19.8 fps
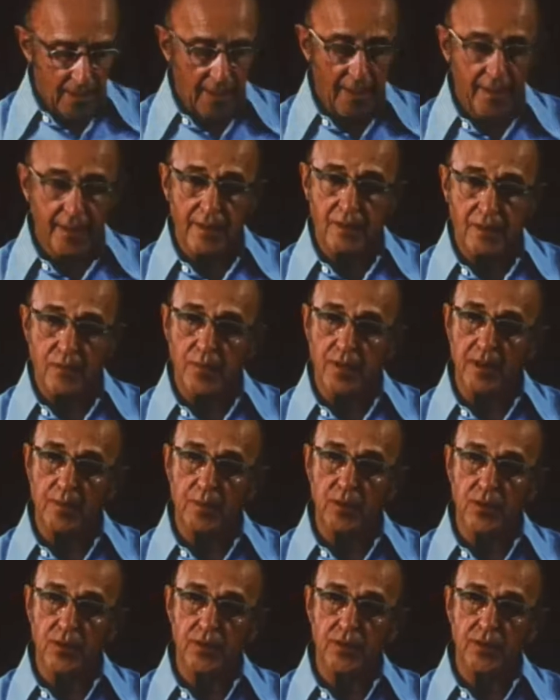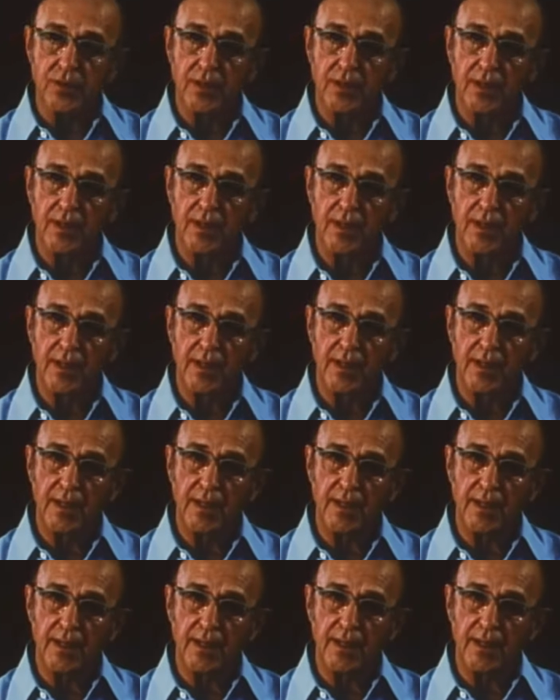I think it's one of the most
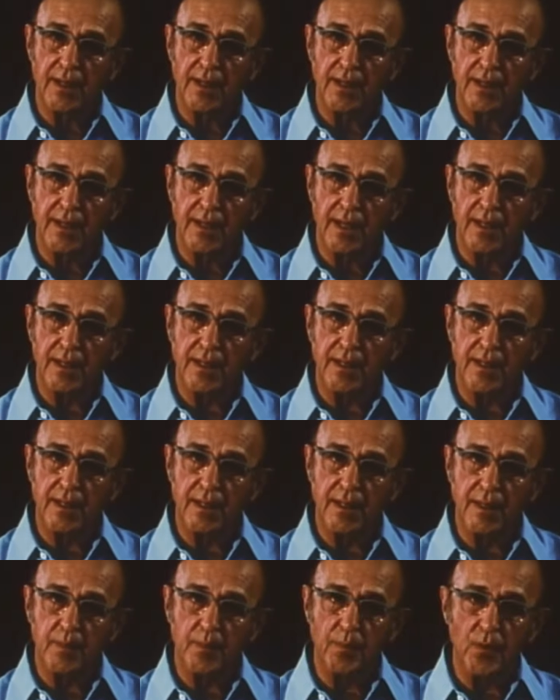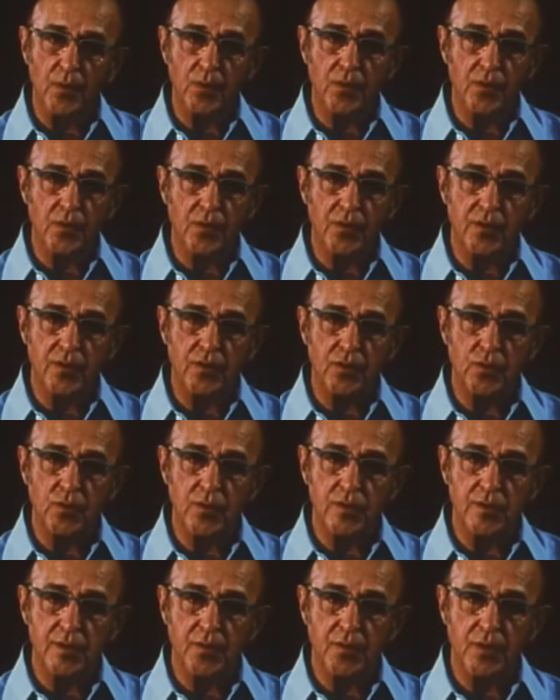delicate and potent
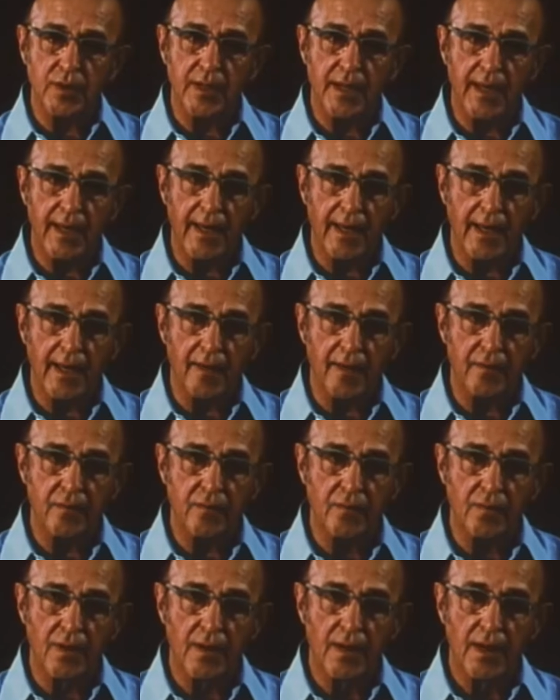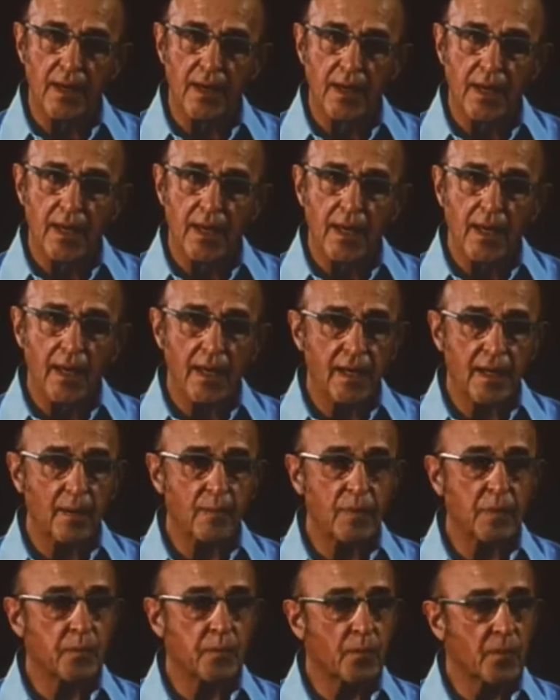tools that we have, and
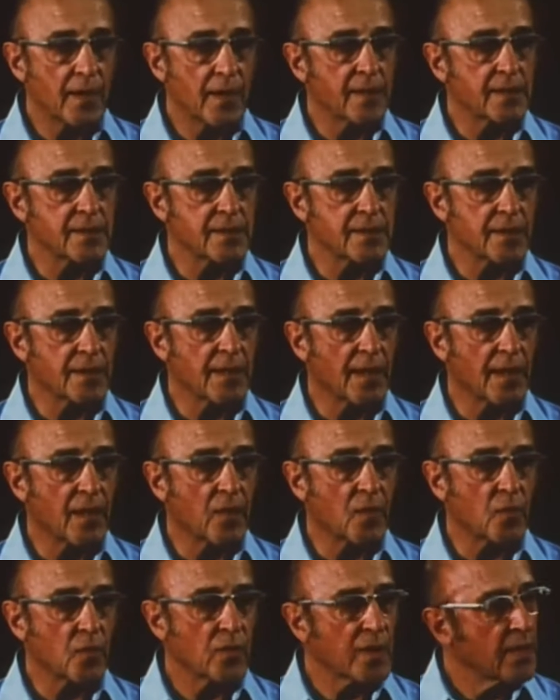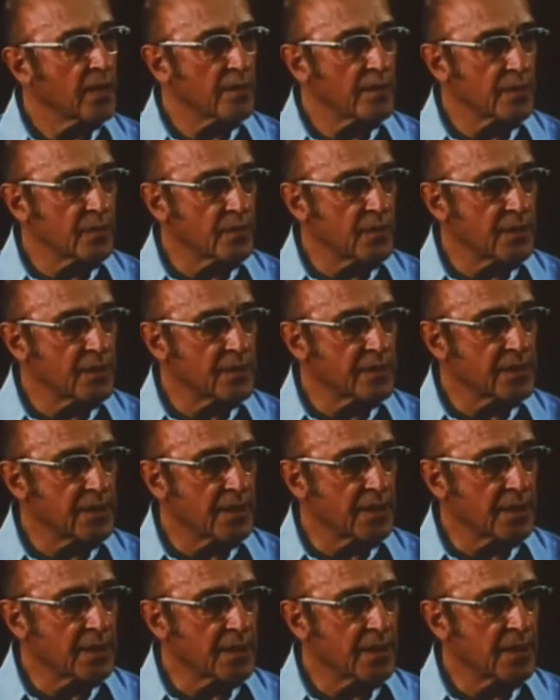I'm impressed at how rarely we see
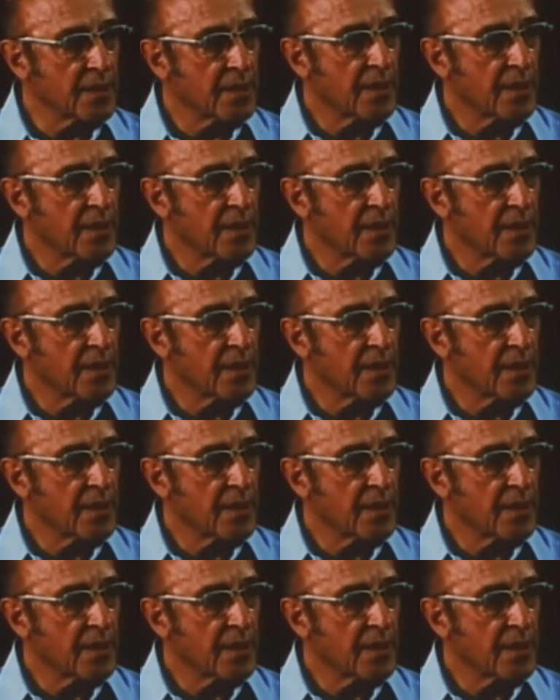it